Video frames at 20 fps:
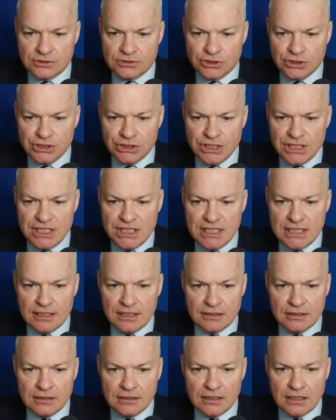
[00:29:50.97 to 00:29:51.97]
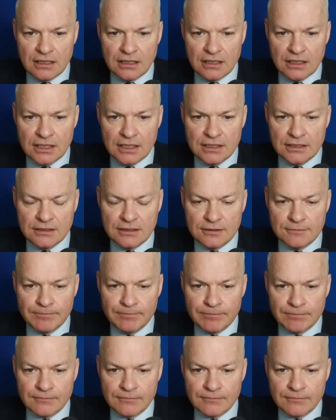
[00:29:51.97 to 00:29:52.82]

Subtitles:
G9,